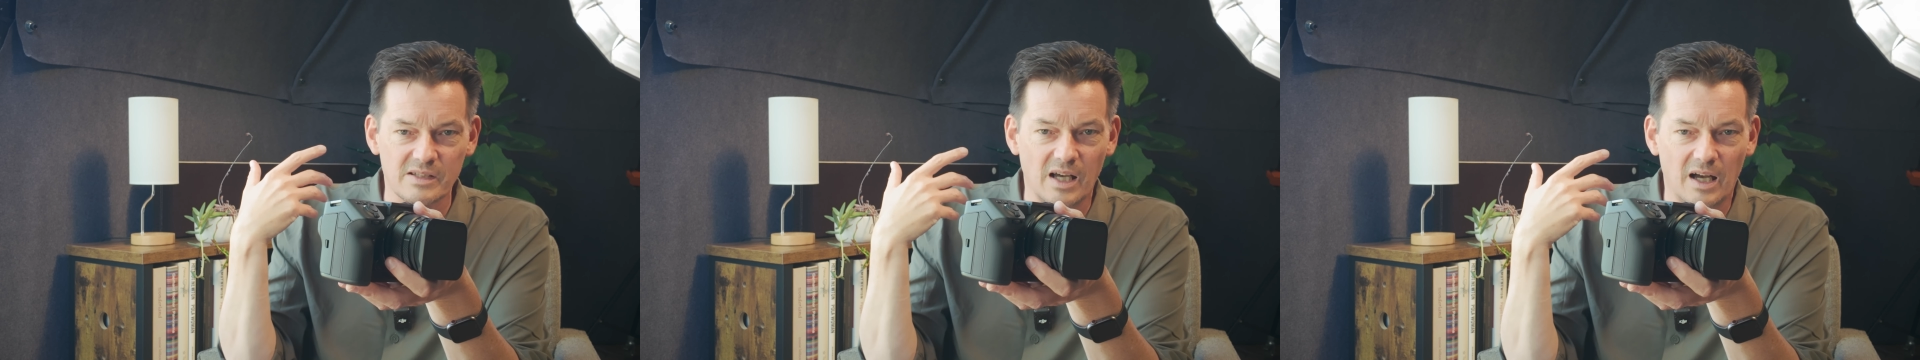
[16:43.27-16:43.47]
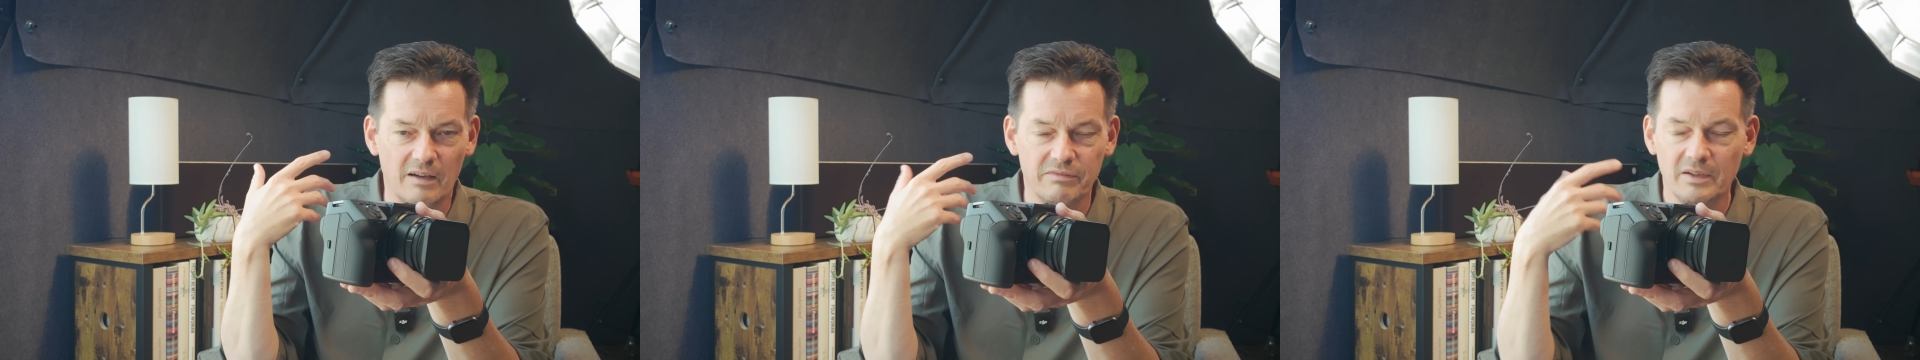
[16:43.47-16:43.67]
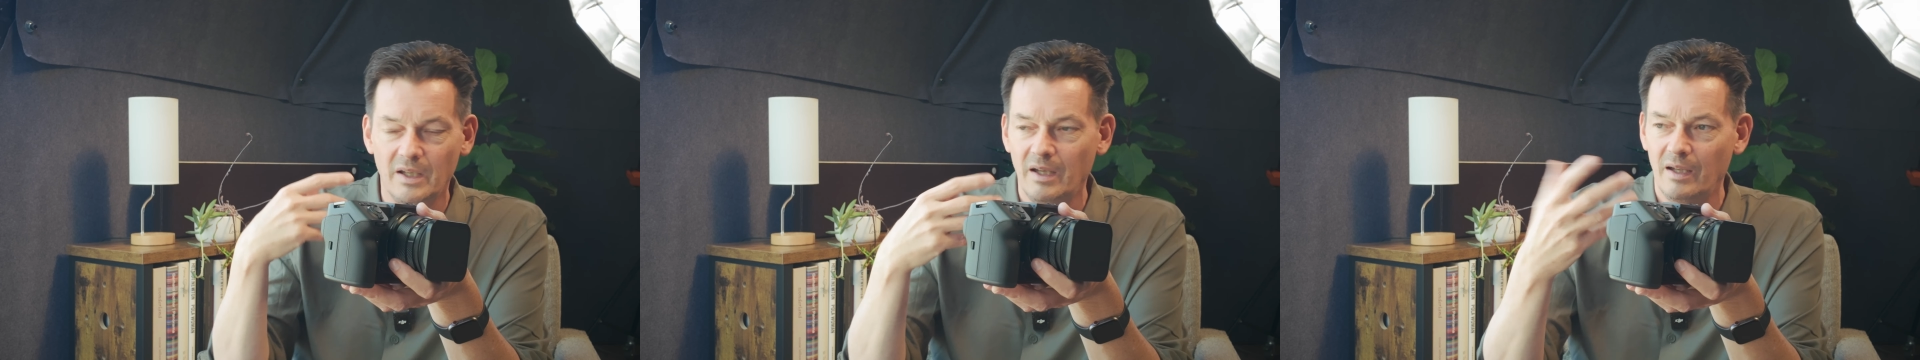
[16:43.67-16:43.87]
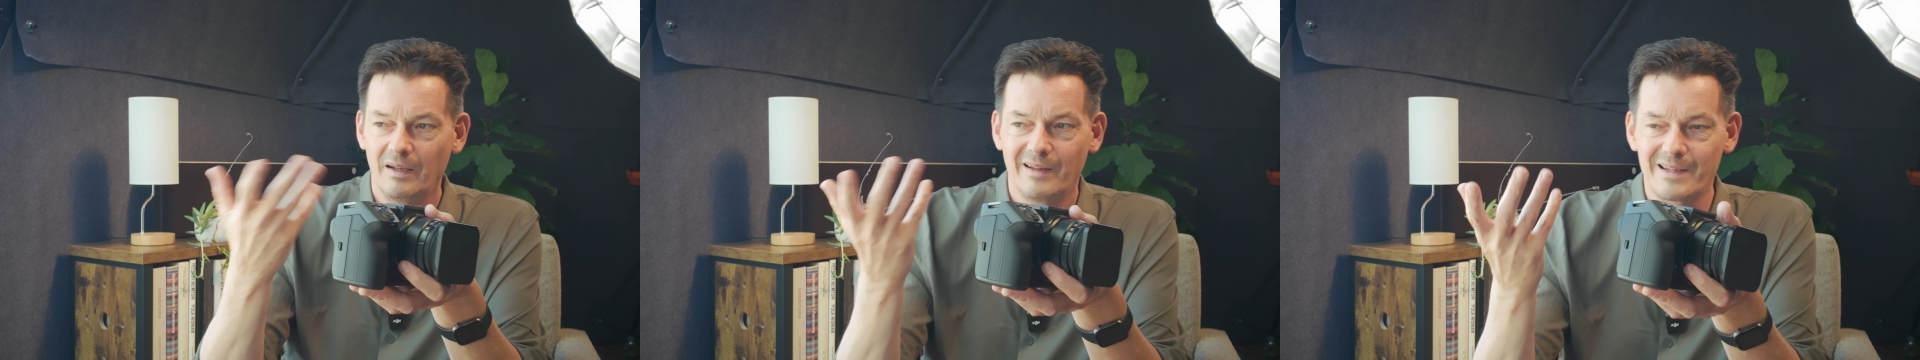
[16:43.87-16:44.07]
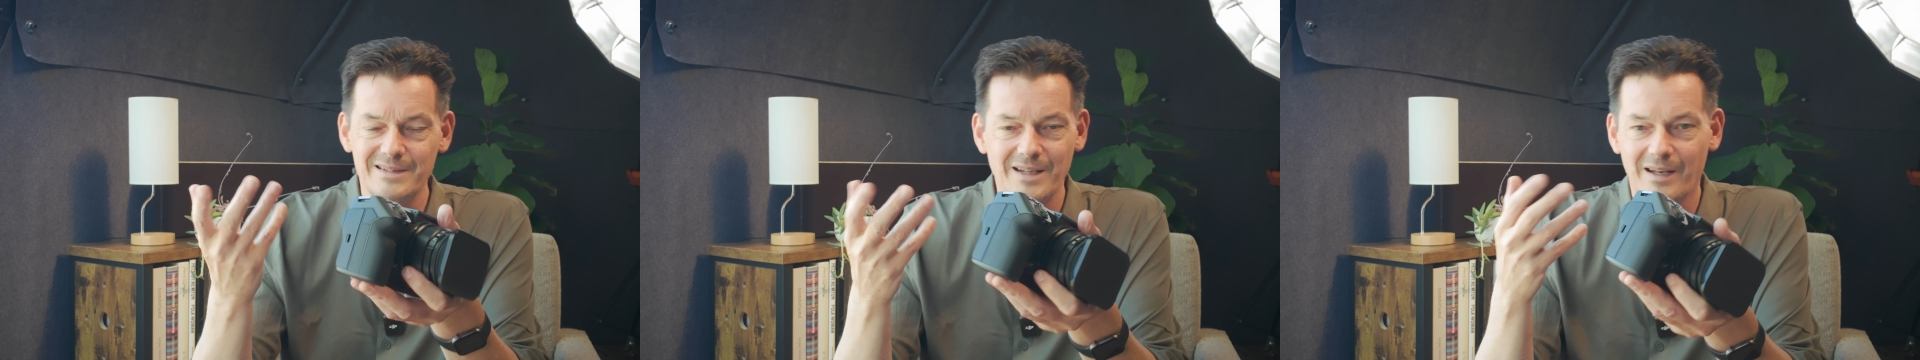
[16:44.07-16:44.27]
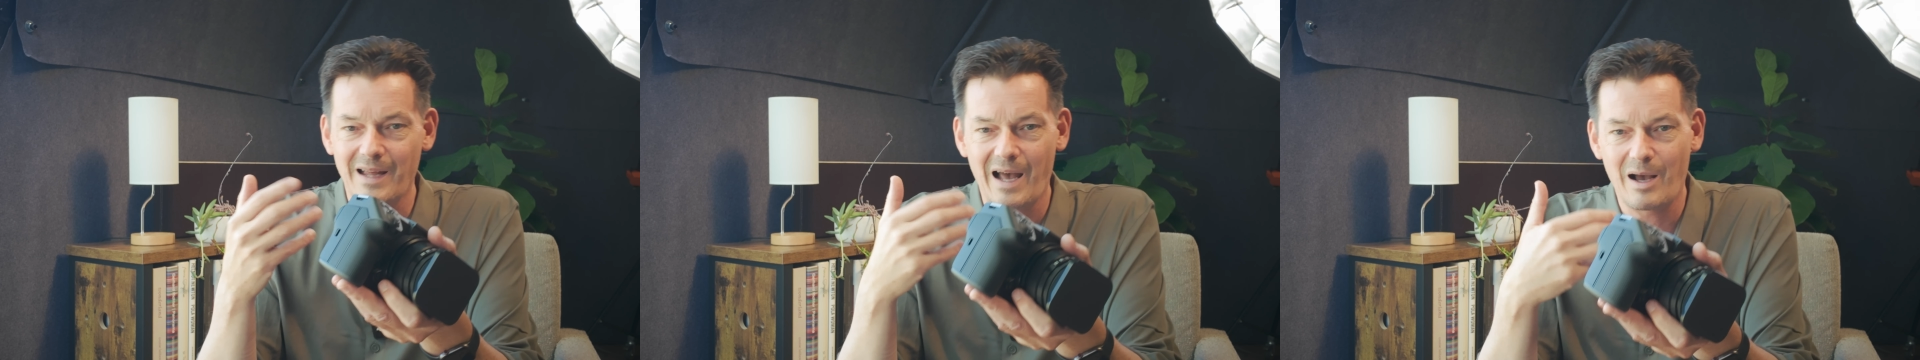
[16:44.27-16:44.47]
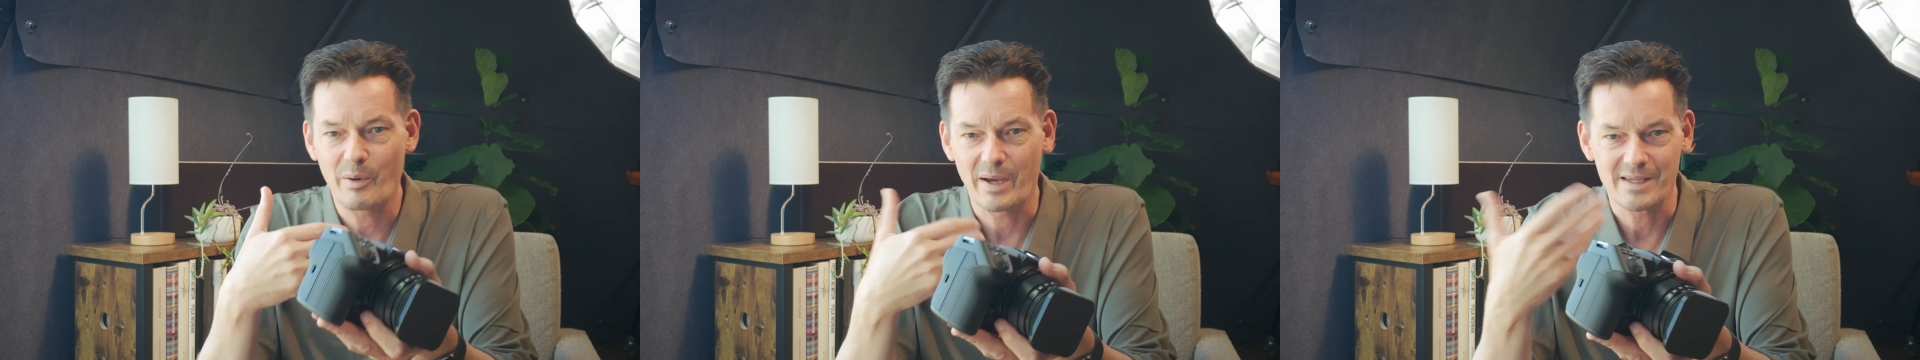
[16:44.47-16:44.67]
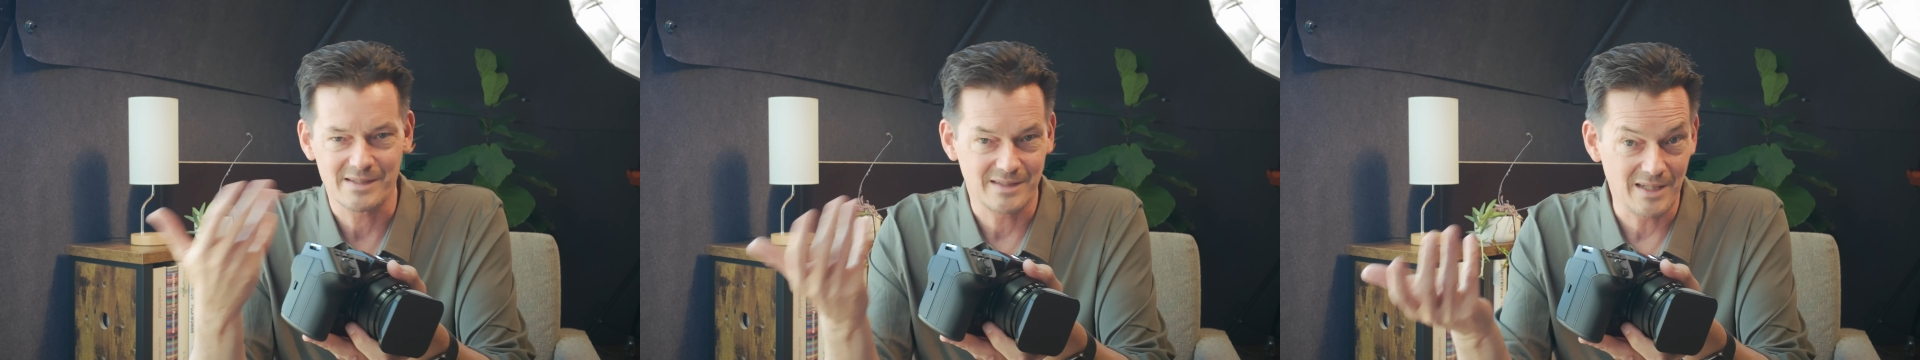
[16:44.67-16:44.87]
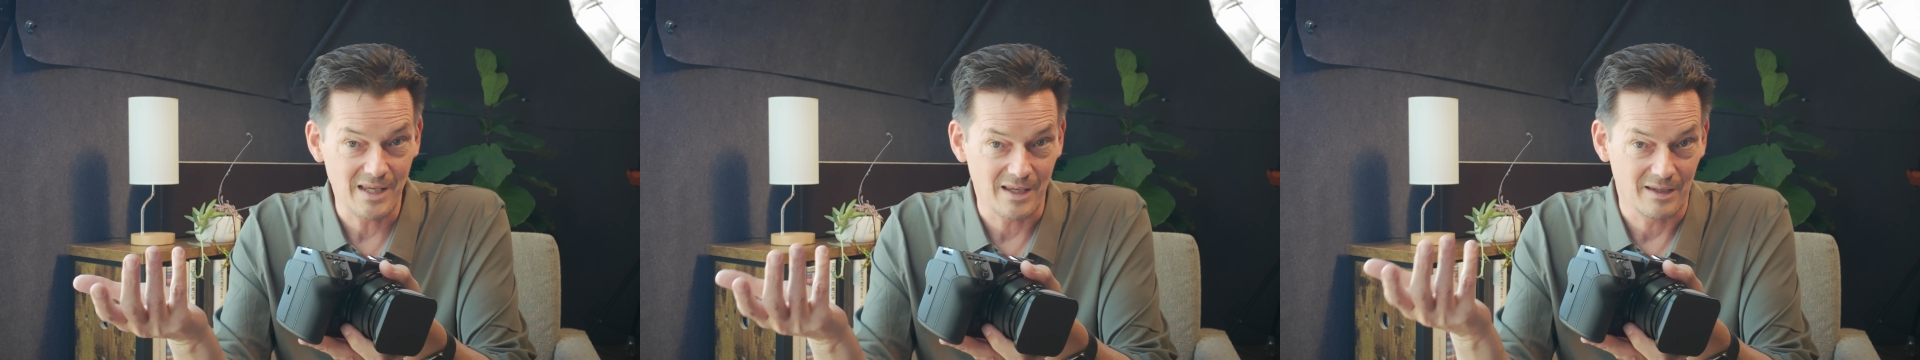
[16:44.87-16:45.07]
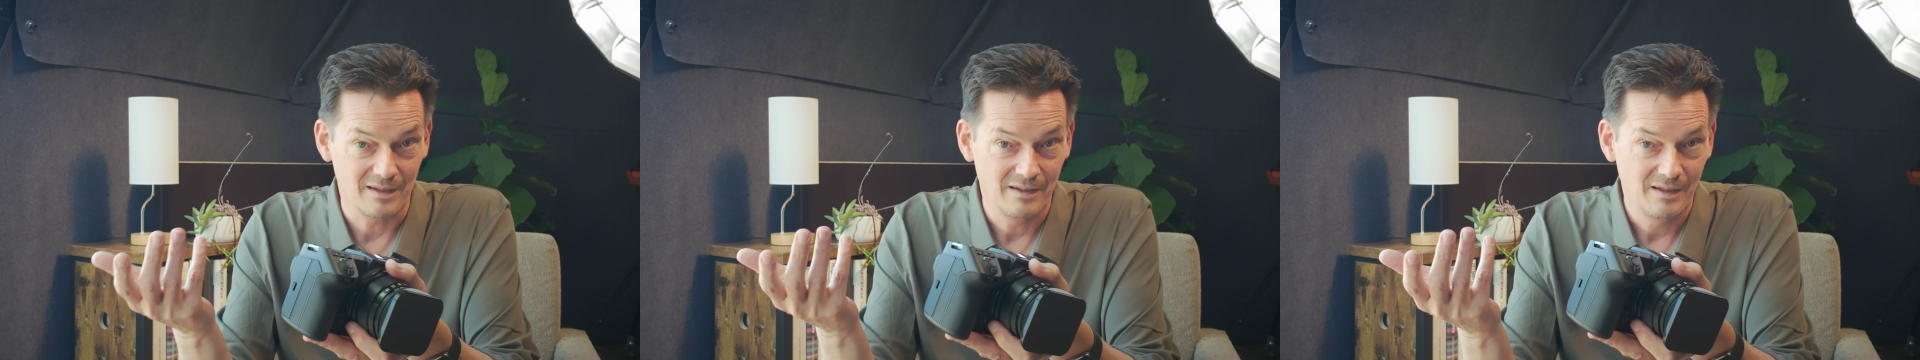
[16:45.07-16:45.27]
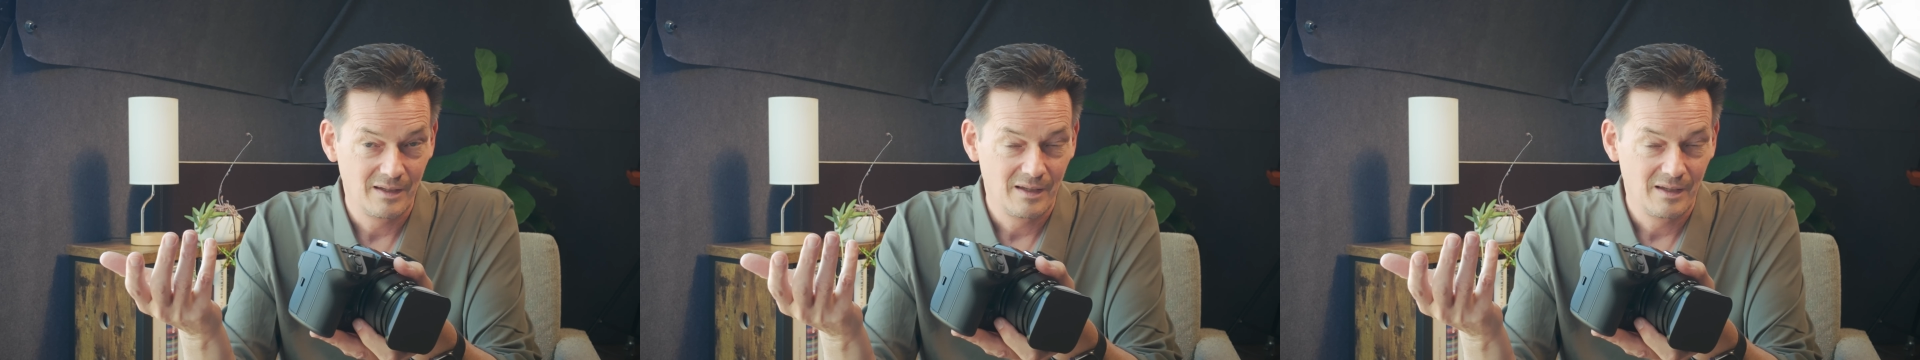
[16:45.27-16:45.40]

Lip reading: off. That's not how I see.